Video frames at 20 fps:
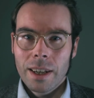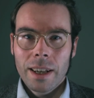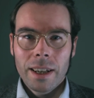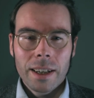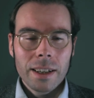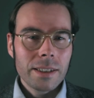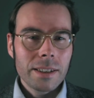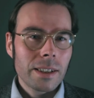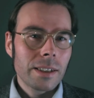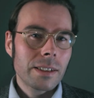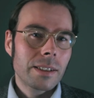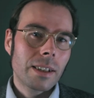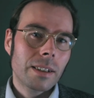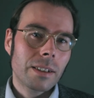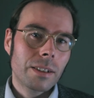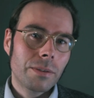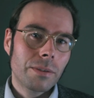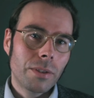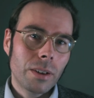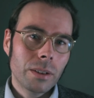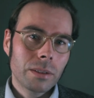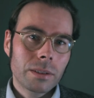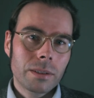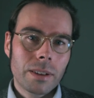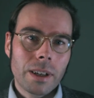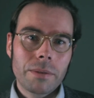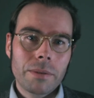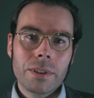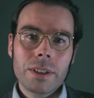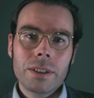He says that the
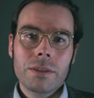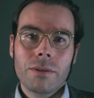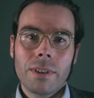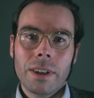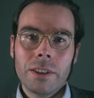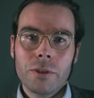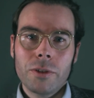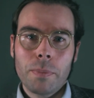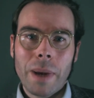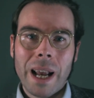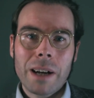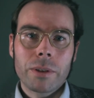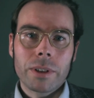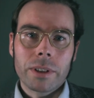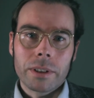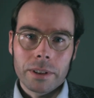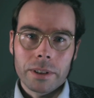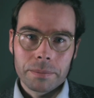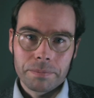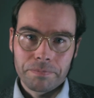photograph is transparent.